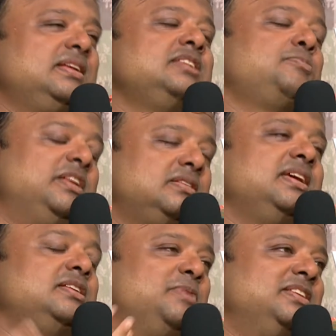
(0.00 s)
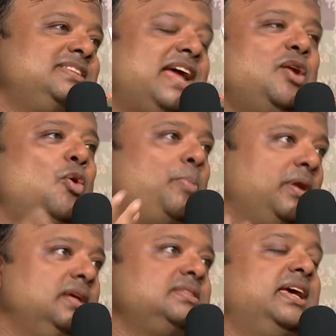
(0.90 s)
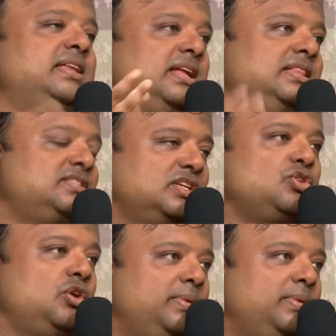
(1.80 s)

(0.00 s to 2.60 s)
it's been said openly, saying that this is going to be